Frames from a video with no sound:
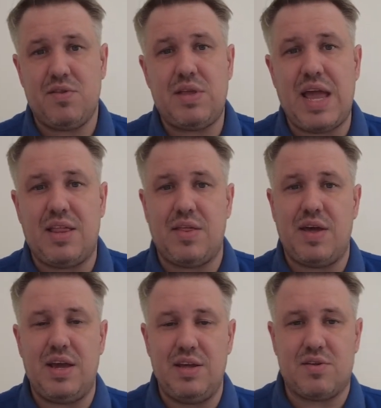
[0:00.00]
data that
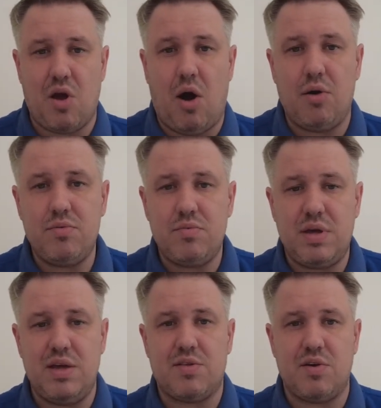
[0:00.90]
he's got,
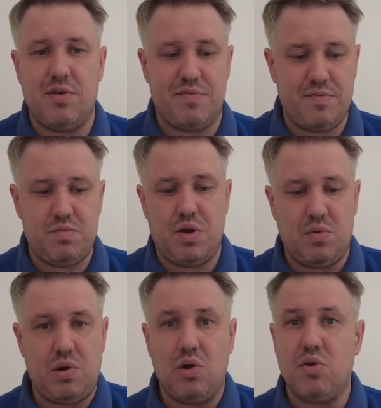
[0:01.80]
he's sort of
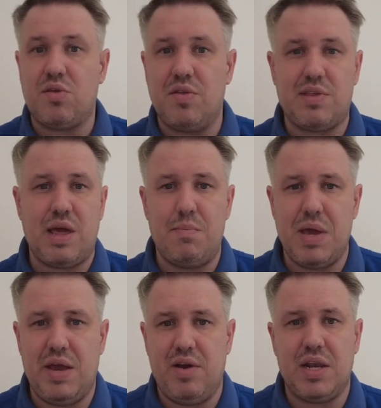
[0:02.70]
looked at the same
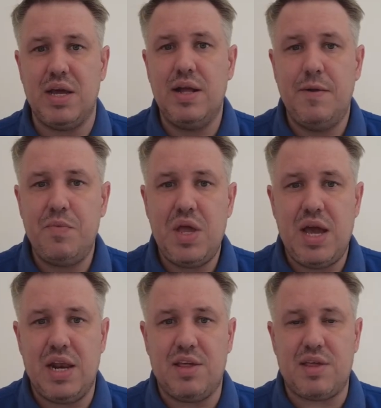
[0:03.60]
period,
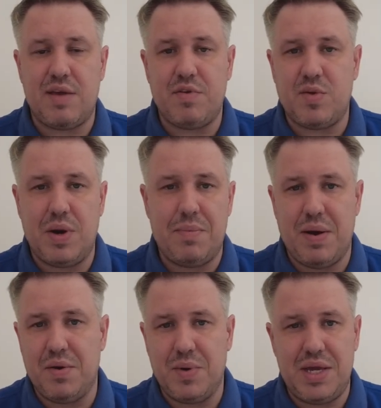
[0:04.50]
and he's saving
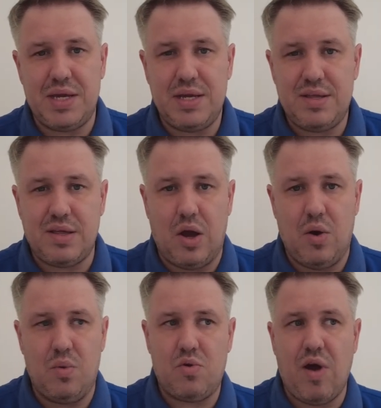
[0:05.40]
£20 a week.
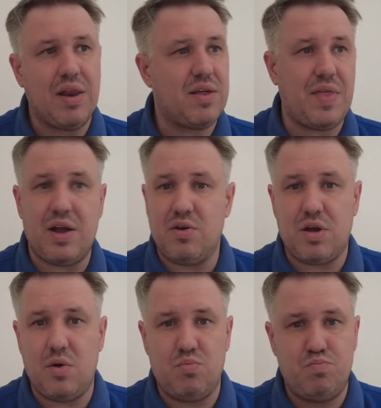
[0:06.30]
So granted, that could
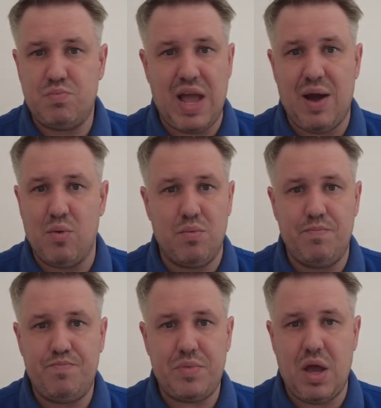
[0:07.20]
go down
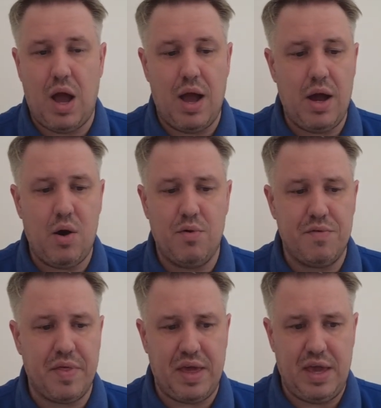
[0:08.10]
over
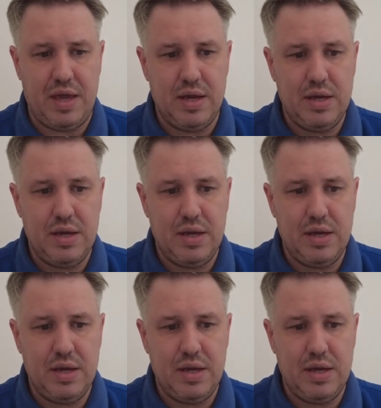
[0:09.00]
the